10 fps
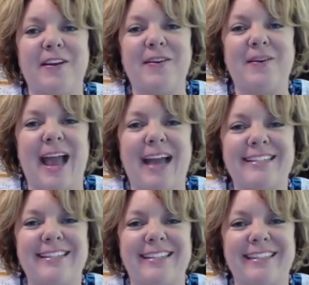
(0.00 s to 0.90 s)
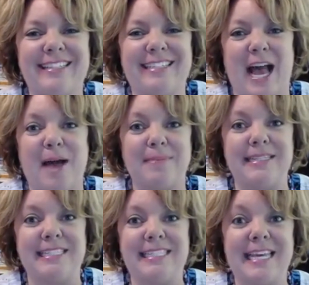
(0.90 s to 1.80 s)
you actually stop
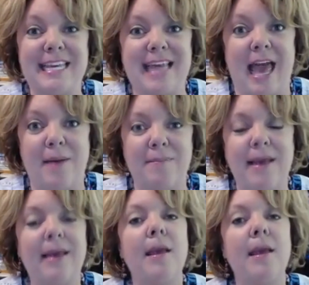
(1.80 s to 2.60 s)
and see them?